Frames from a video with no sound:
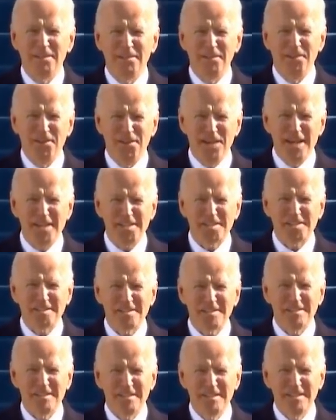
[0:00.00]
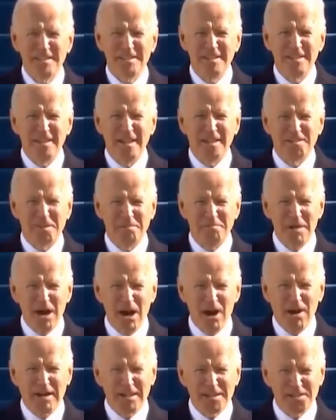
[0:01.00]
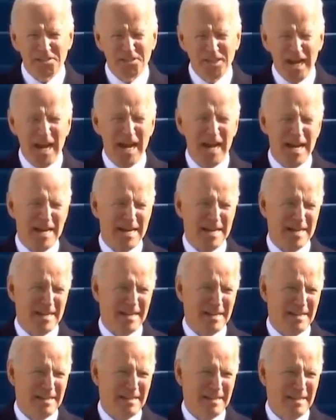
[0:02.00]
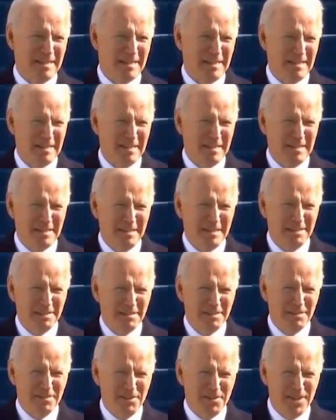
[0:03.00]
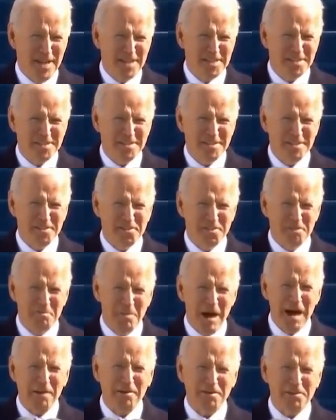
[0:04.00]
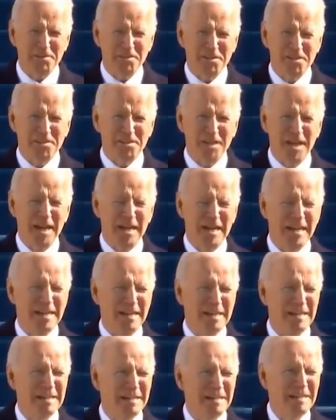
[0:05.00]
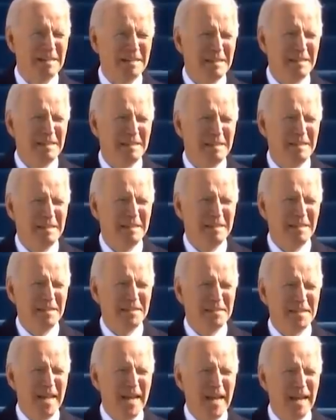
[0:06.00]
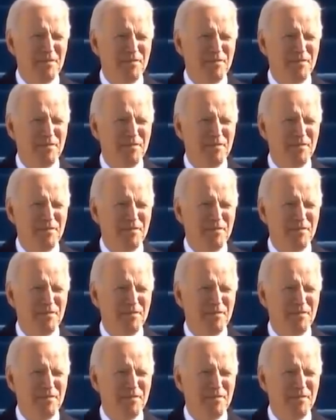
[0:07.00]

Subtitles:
This is America's day. This is democracy's day, a day